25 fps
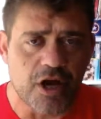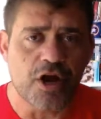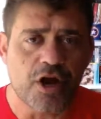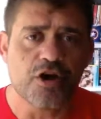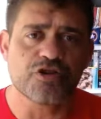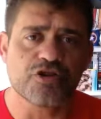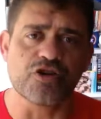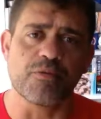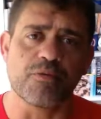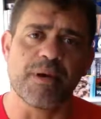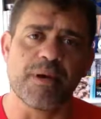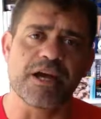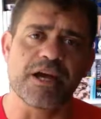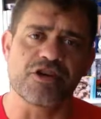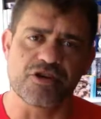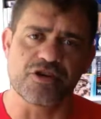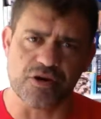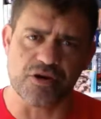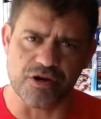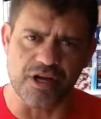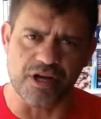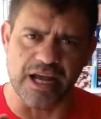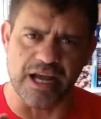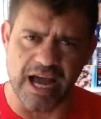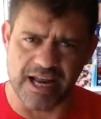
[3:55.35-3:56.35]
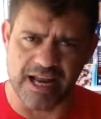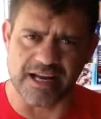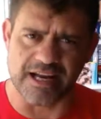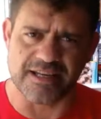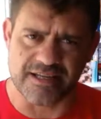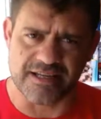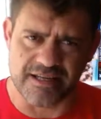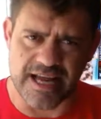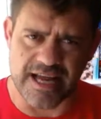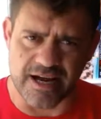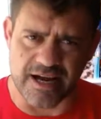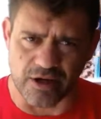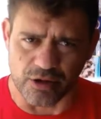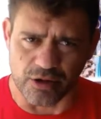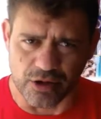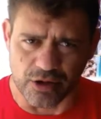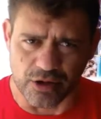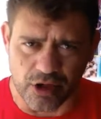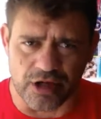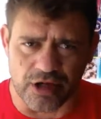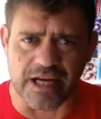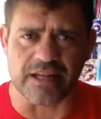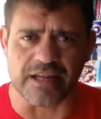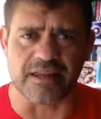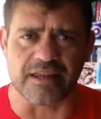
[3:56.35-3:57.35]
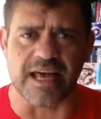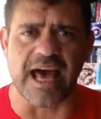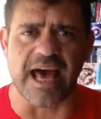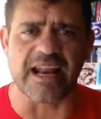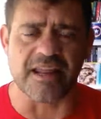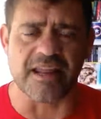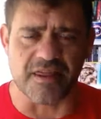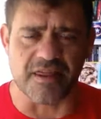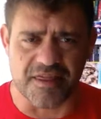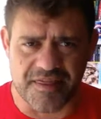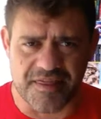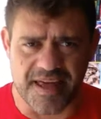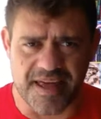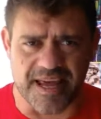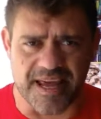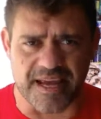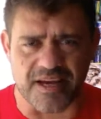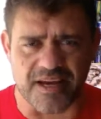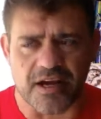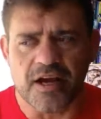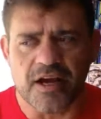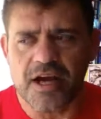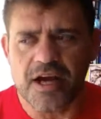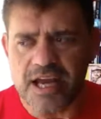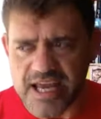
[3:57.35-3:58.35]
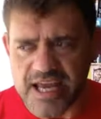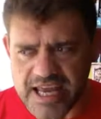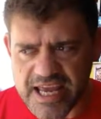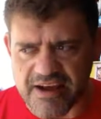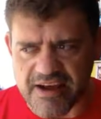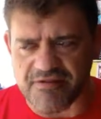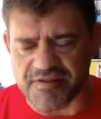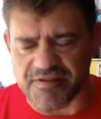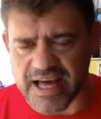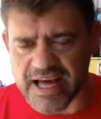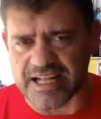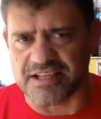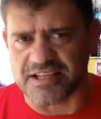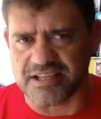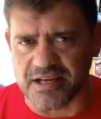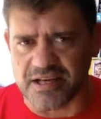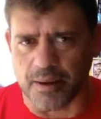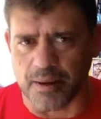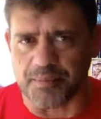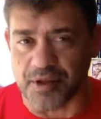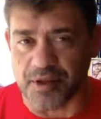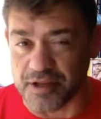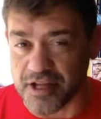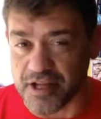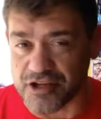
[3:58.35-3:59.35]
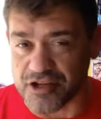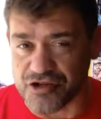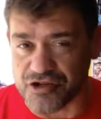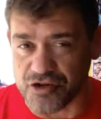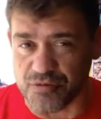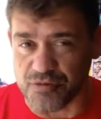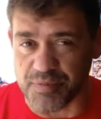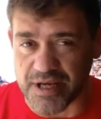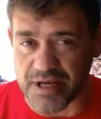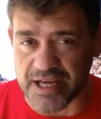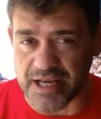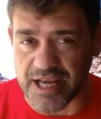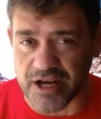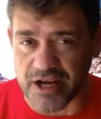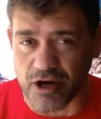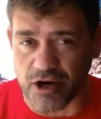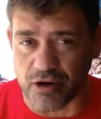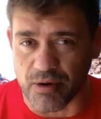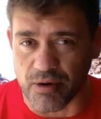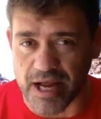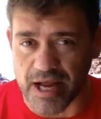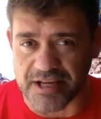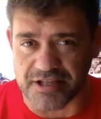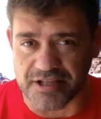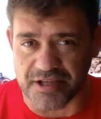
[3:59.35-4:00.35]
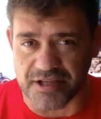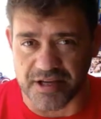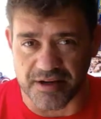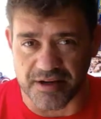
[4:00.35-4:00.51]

so make sure you kind of take a look at that and think if that's something that you'd be interested